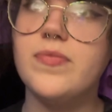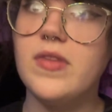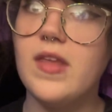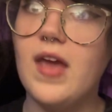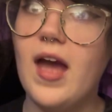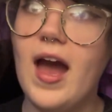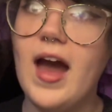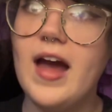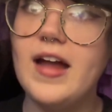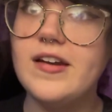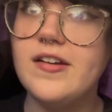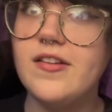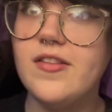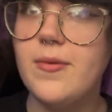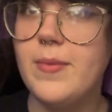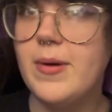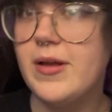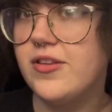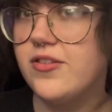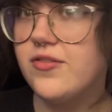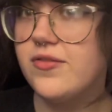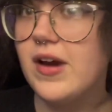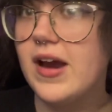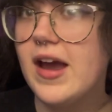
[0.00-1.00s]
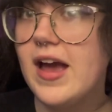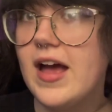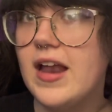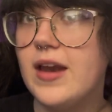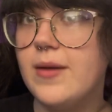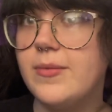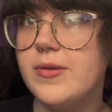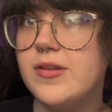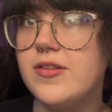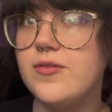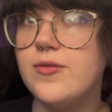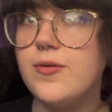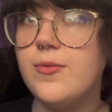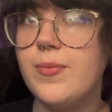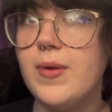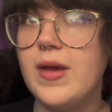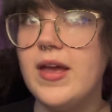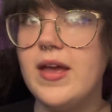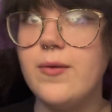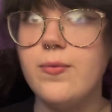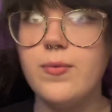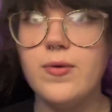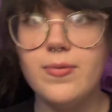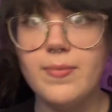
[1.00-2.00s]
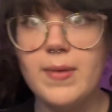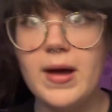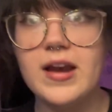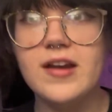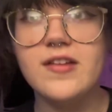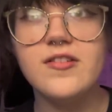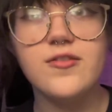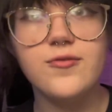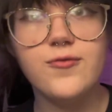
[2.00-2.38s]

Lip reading: and the mens rea elements would be with malice